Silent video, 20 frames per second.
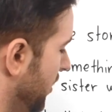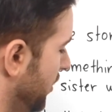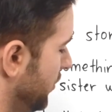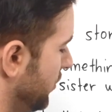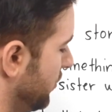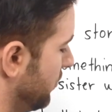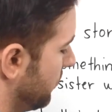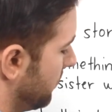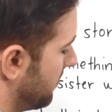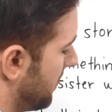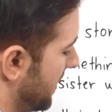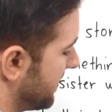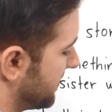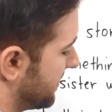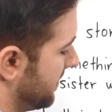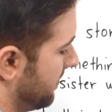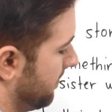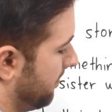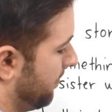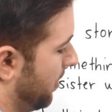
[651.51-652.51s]
You
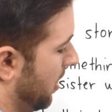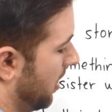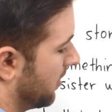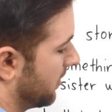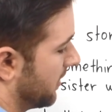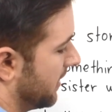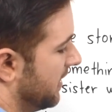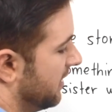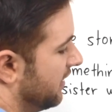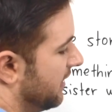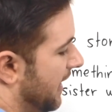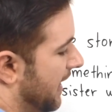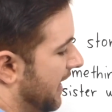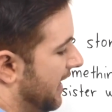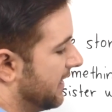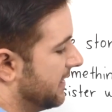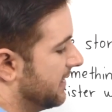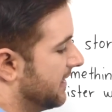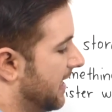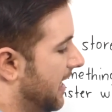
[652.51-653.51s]
mustn't park in the
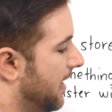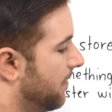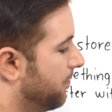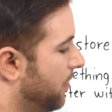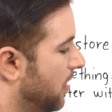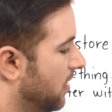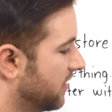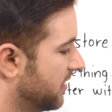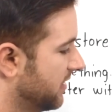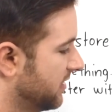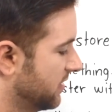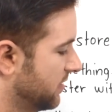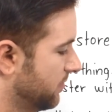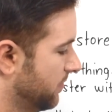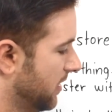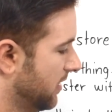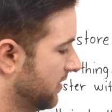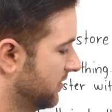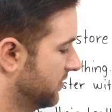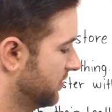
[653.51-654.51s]
handicap parking
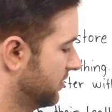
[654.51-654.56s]
spot.